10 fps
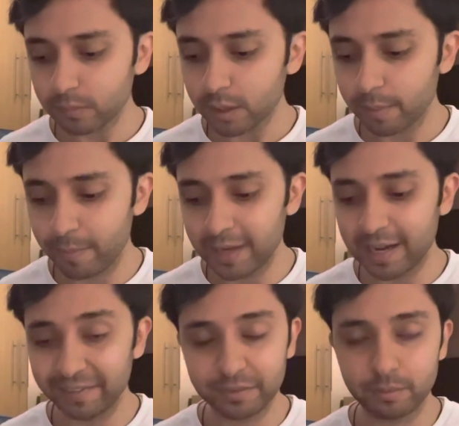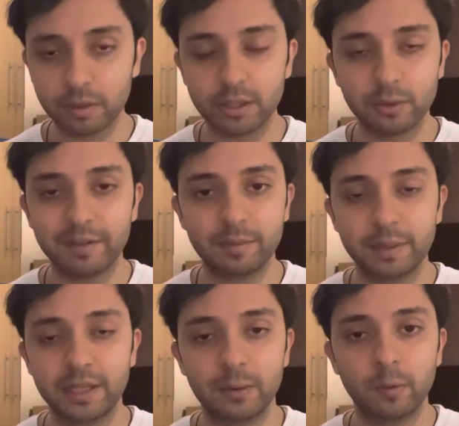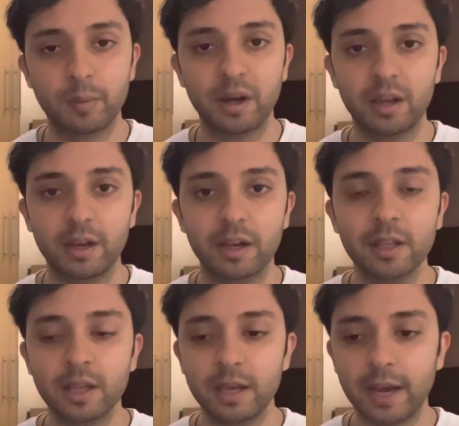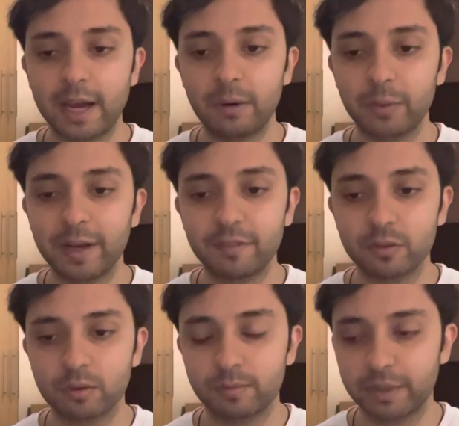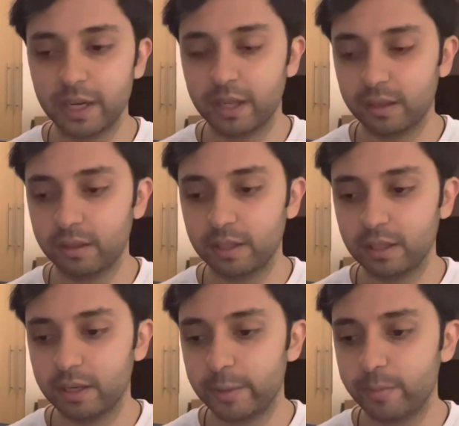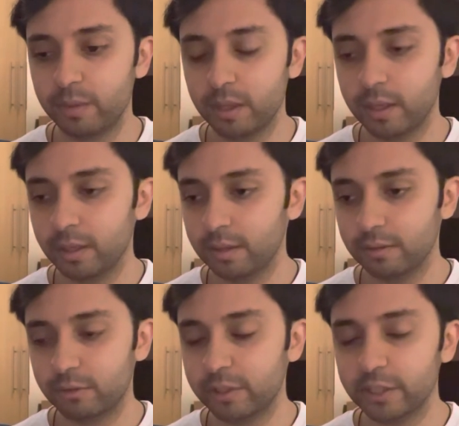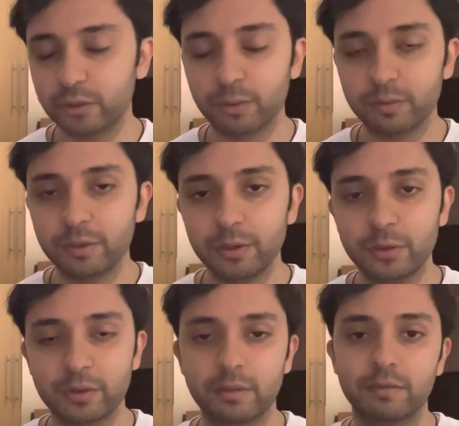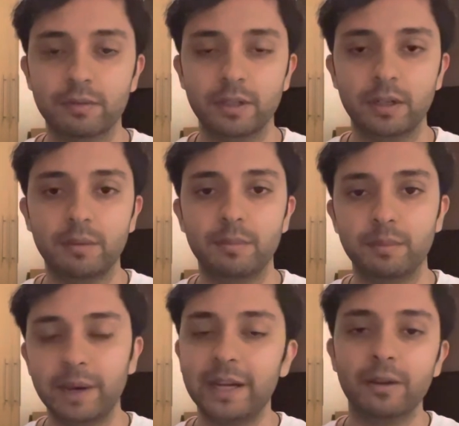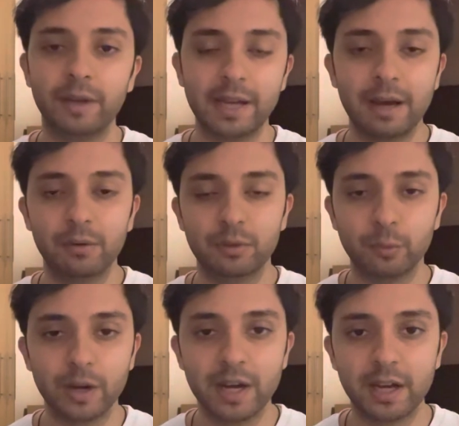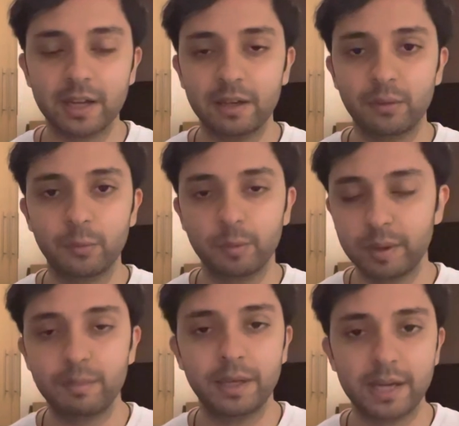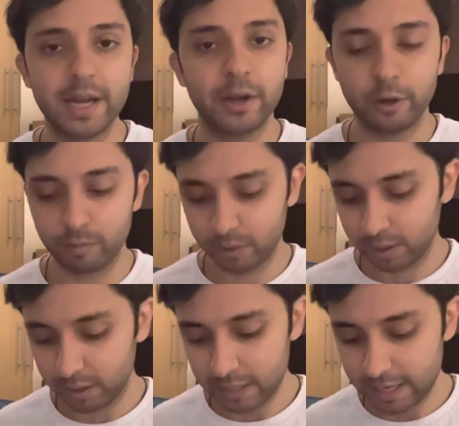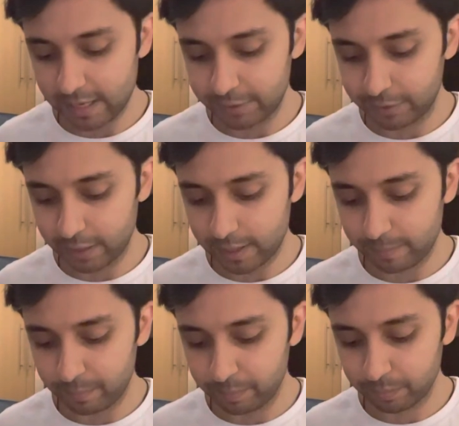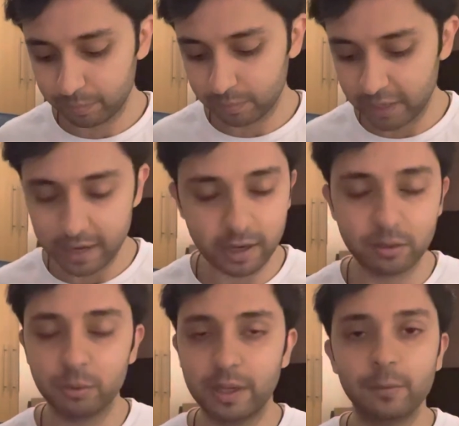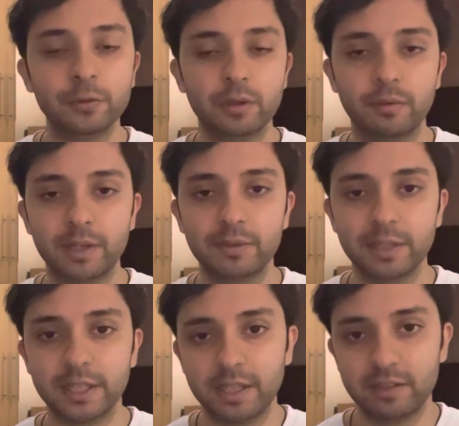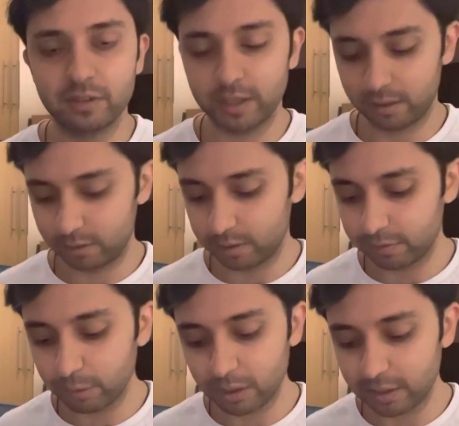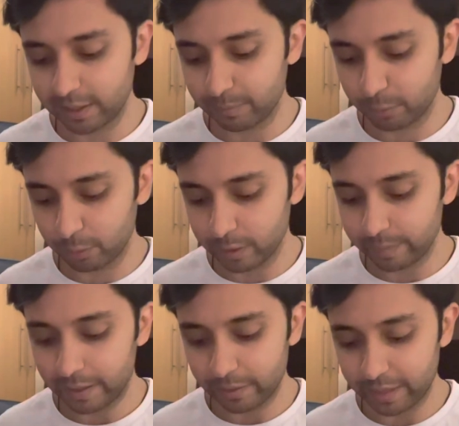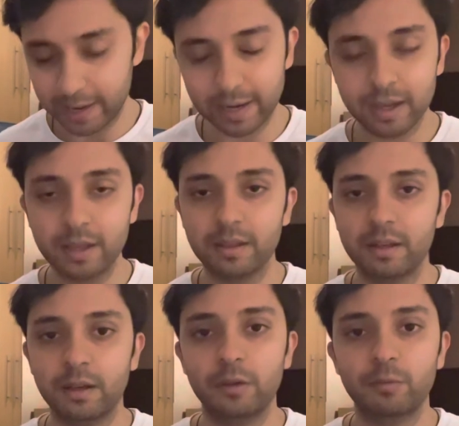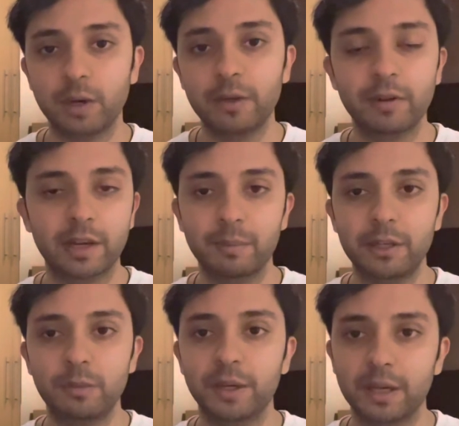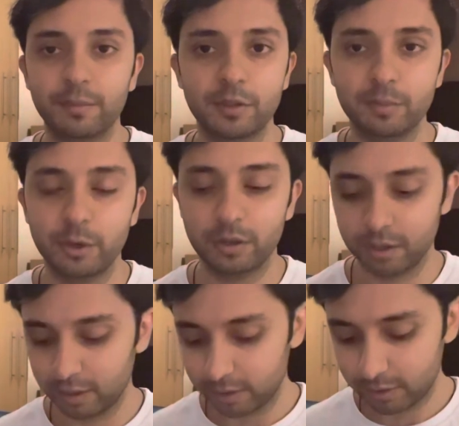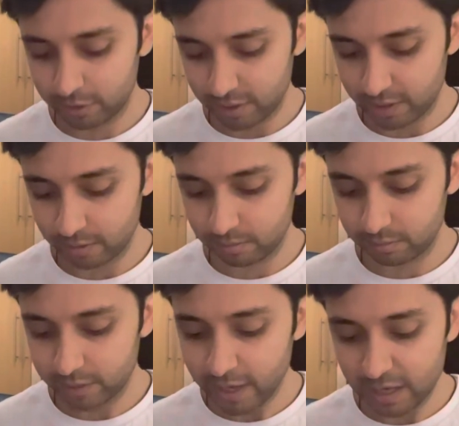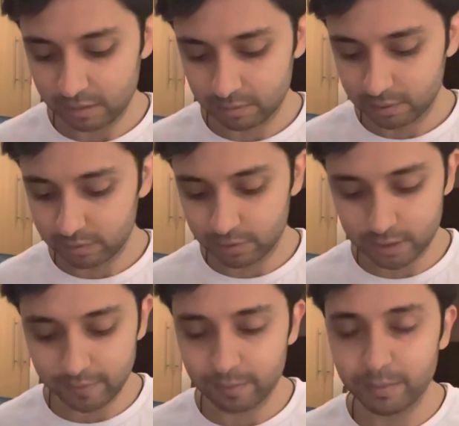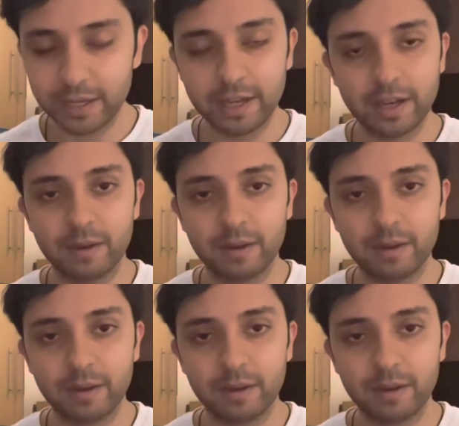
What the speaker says: men have to, like, you have to be an equal partner, and we have to sort of break the traditional views of, you know, men going out to work and women being at home. And yeah, I thought that was a really, really key insight. So if you want to learn more about that, then I'd recommend you pick up this book. So yeah, it's a 7 minute,